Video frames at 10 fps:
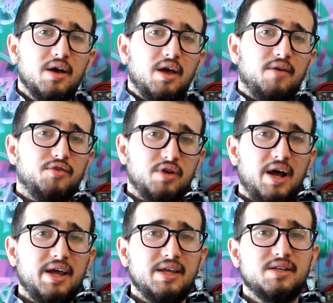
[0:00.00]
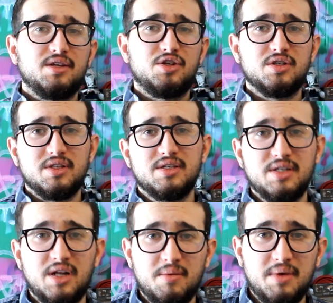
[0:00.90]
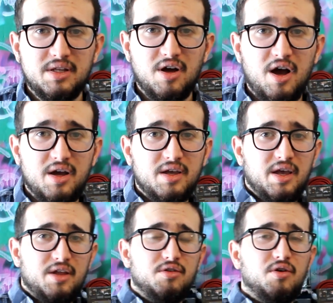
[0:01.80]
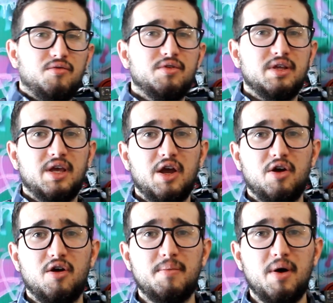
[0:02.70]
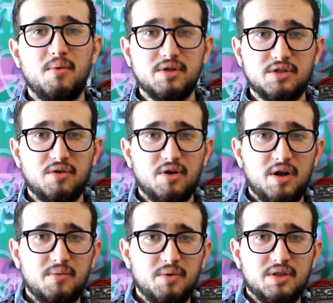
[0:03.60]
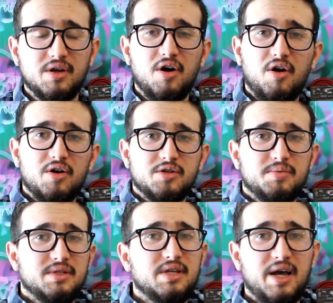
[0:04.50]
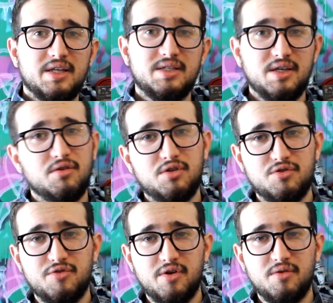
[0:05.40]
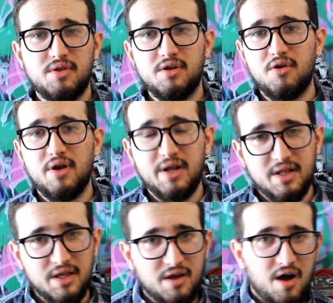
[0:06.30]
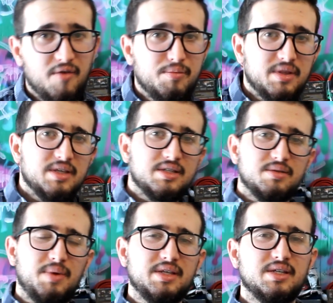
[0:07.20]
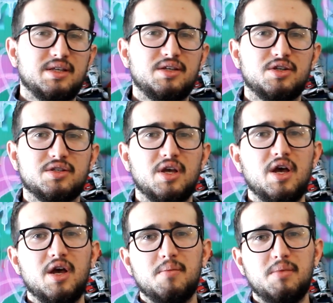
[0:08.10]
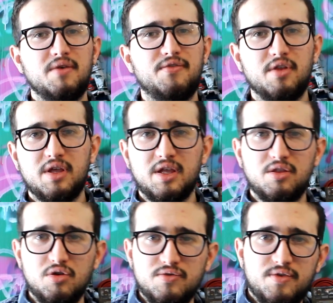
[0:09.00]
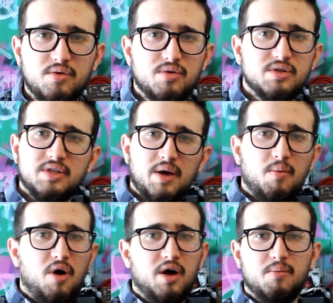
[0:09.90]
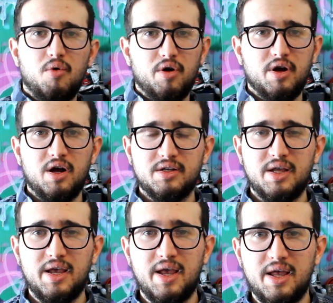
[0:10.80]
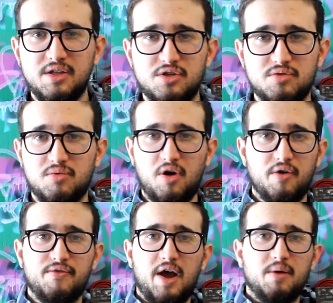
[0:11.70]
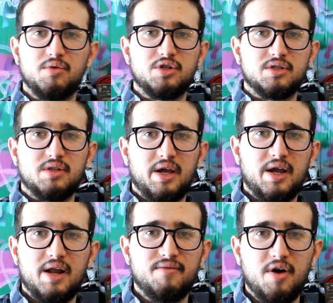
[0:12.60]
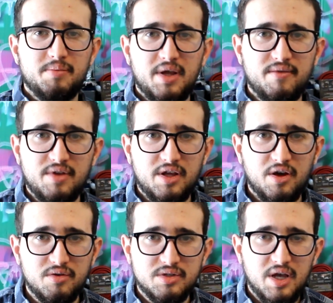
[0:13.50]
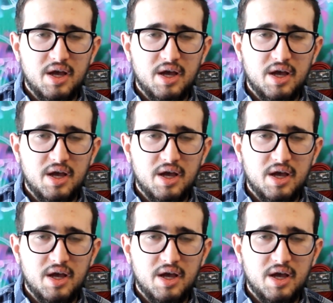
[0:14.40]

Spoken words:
if you're not into just listening to me talk and you don't really care about what's going on with the cars besides Ill to Trill, then go ahead and click off. But this is basically just me filling in those viewers that want more content and are fine with just like kind of update videos.